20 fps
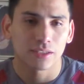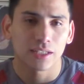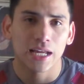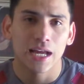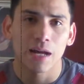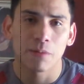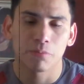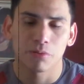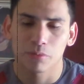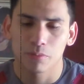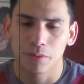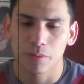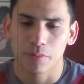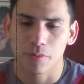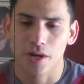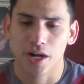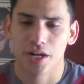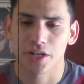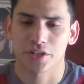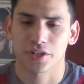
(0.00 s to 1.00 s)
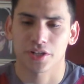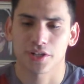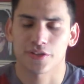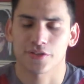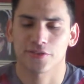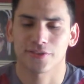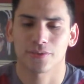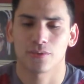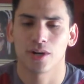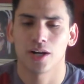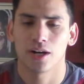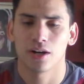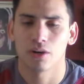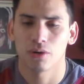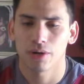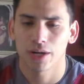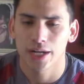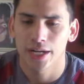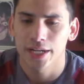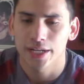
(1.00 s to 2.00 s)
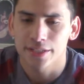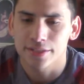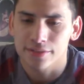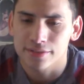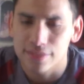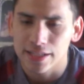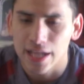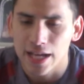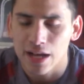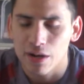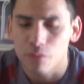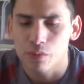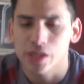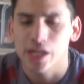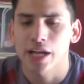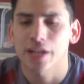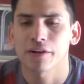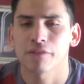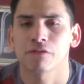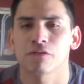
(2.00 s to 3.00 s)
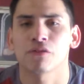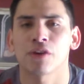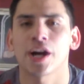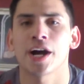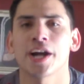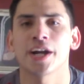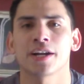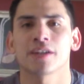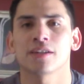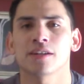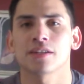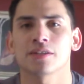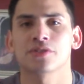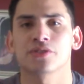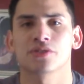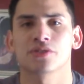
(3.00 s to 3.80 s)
lab preparation as well is that we had to find